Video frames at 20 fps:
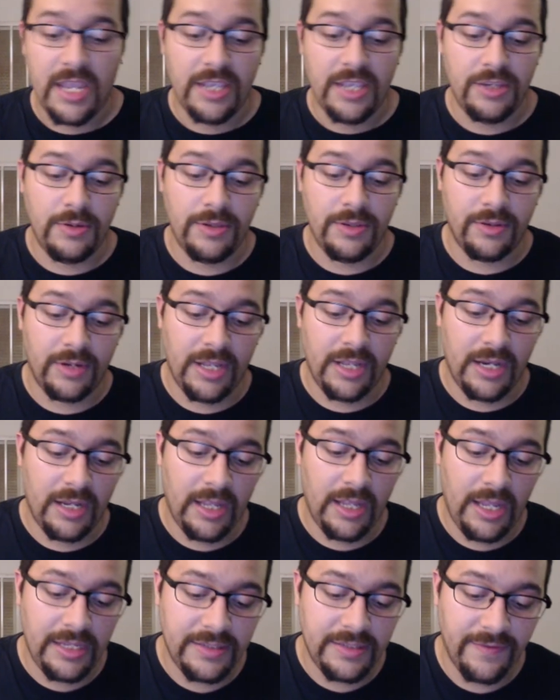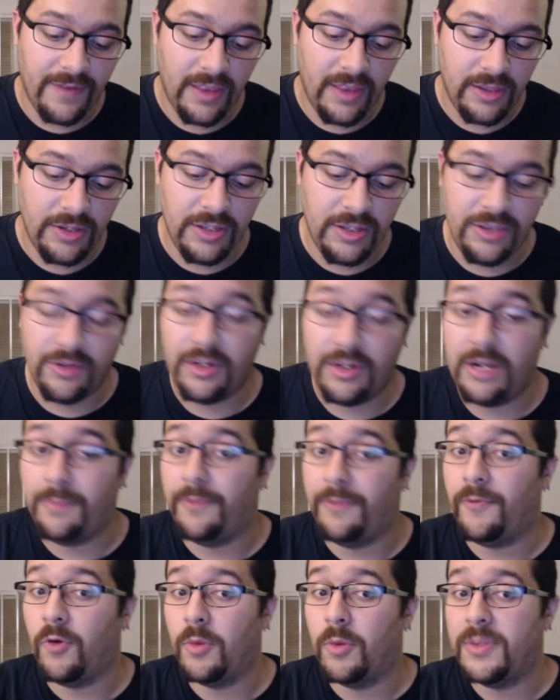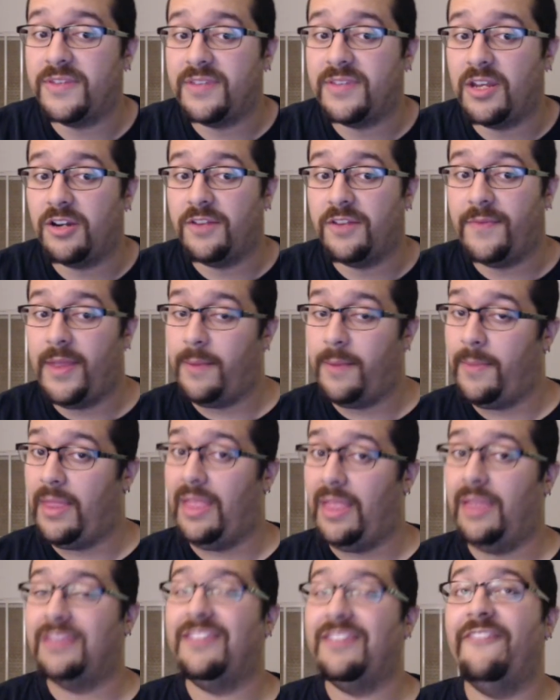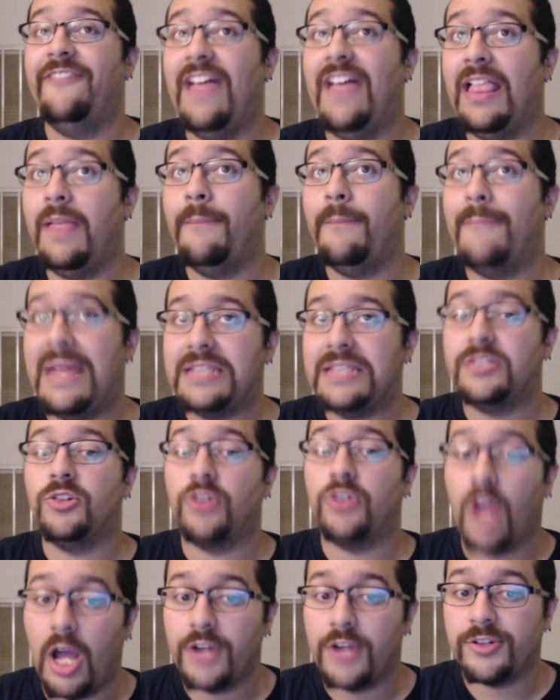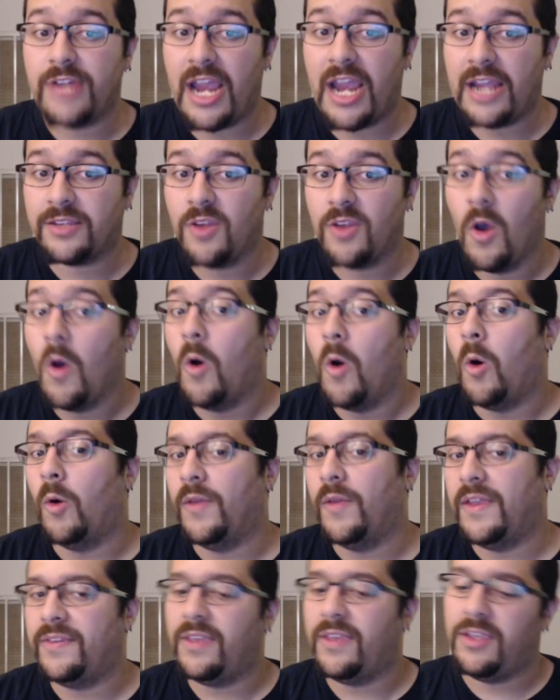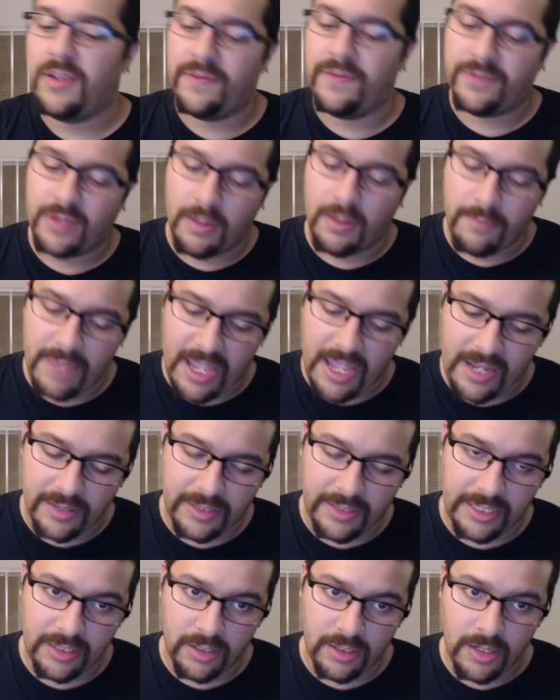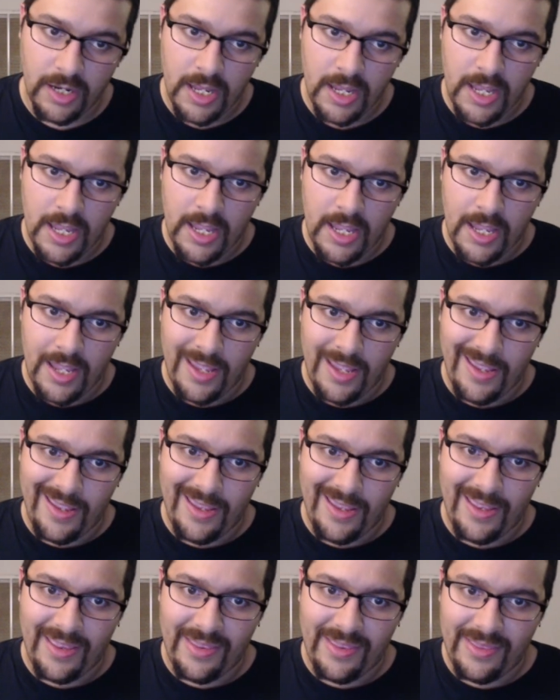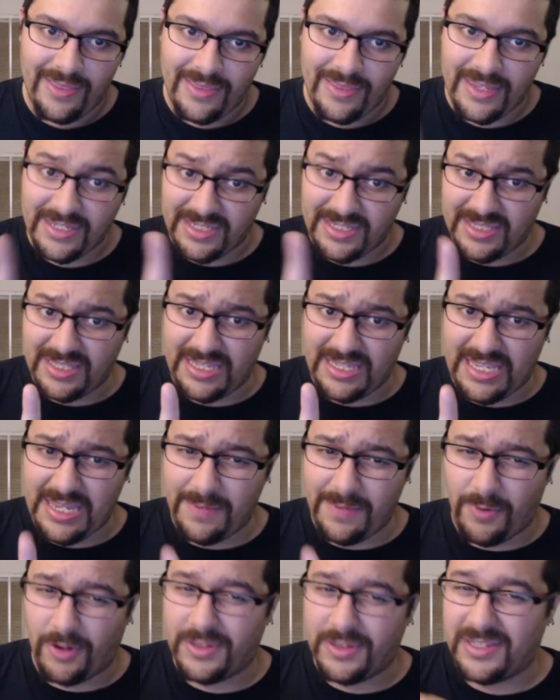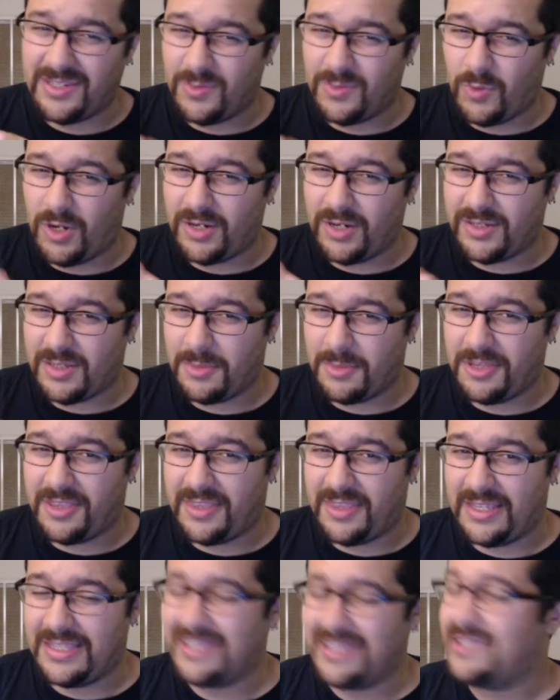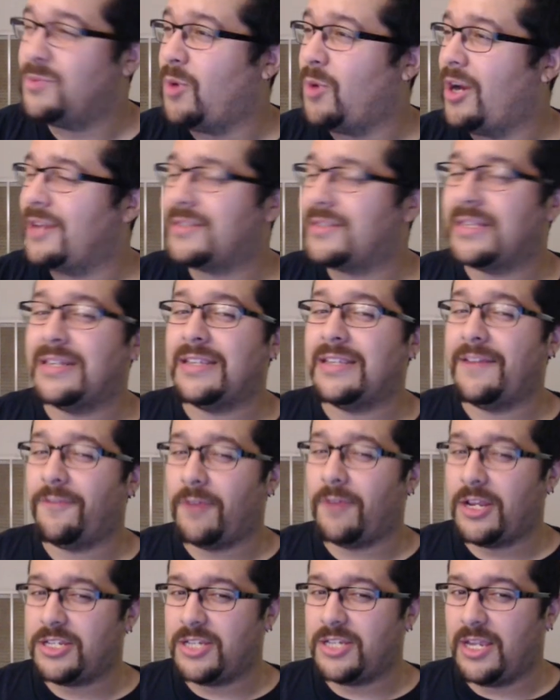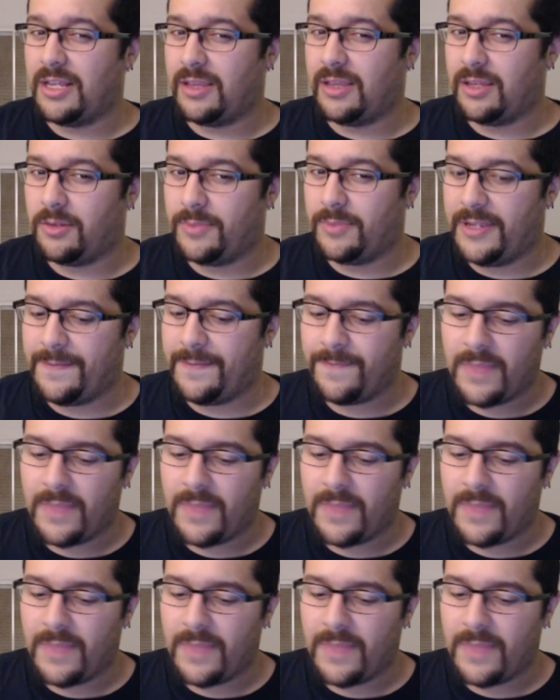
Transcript: you either get a performance center developmental contract, or they say you have to come back later. This is the key part. This is where it's going to differentiate a little bit.